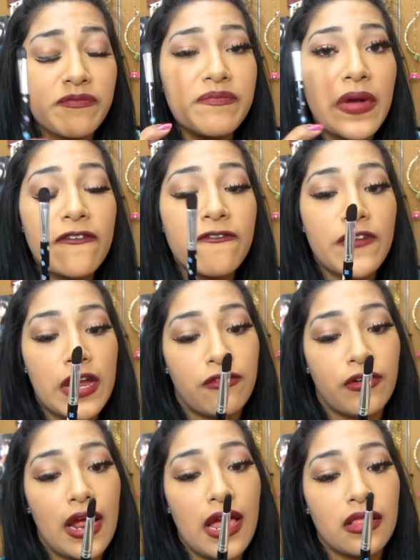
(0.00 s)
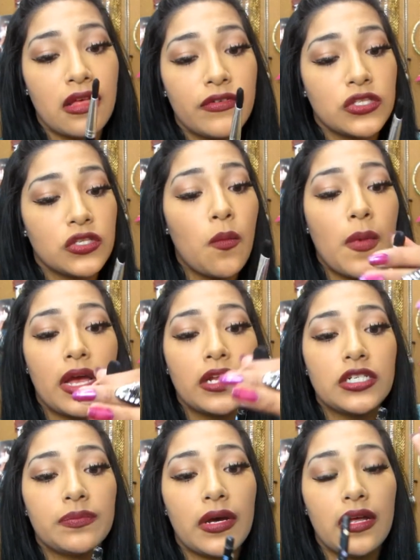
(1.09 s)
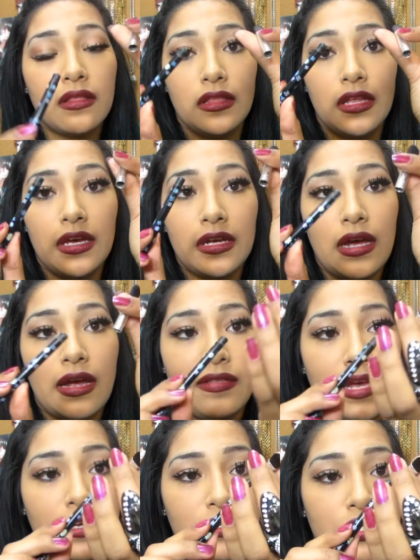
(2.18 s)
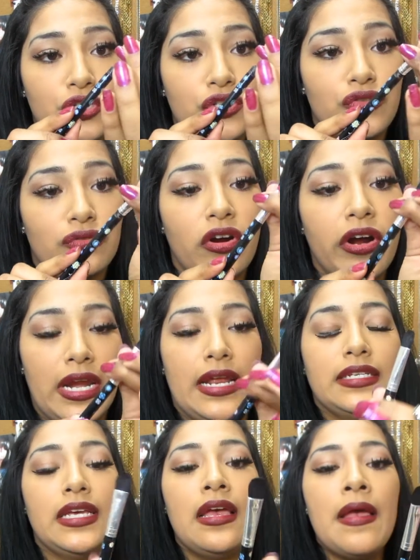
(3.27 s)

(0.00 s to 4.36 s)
My favorite. I love it so much, but look, I like destroyed it.